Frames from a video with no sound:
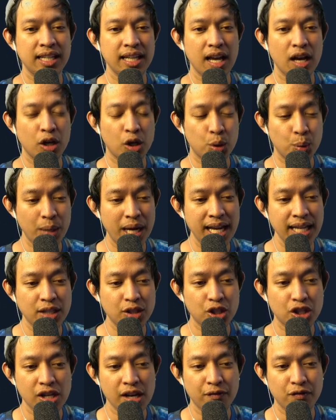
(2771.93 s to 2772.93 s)
a great
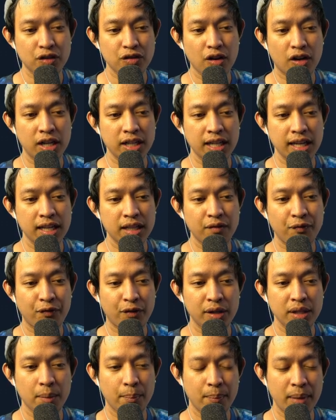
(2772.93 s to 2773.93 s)
shift target for
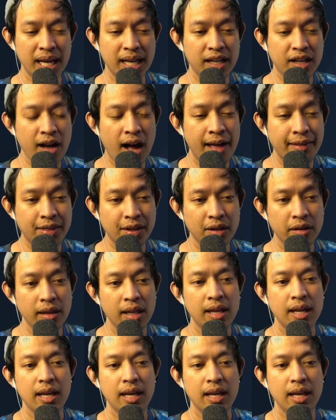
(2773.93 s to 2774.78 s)
the big Gothel